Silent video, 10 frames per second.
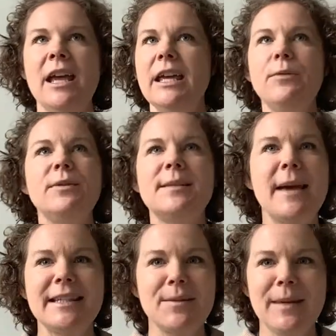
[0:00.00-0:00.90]
it was
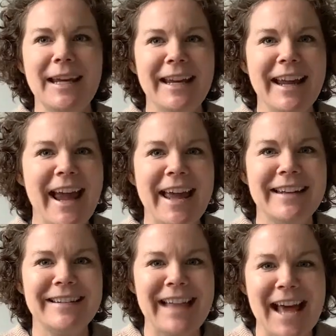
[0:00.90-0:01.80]
meant to be,
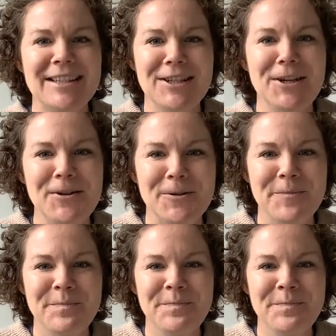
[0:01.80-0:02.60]
and that's you.